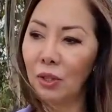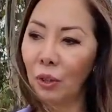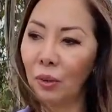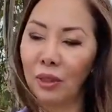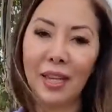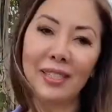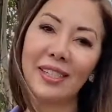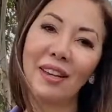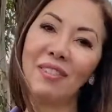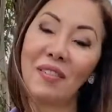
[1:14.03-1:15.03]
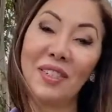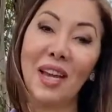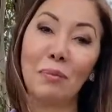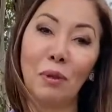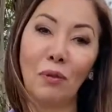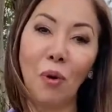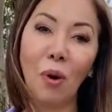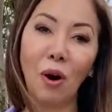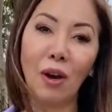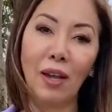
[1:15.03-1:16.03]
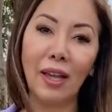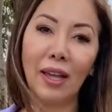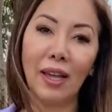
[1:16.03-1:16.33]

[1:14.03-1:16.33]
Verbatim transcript: do things that I've never done before.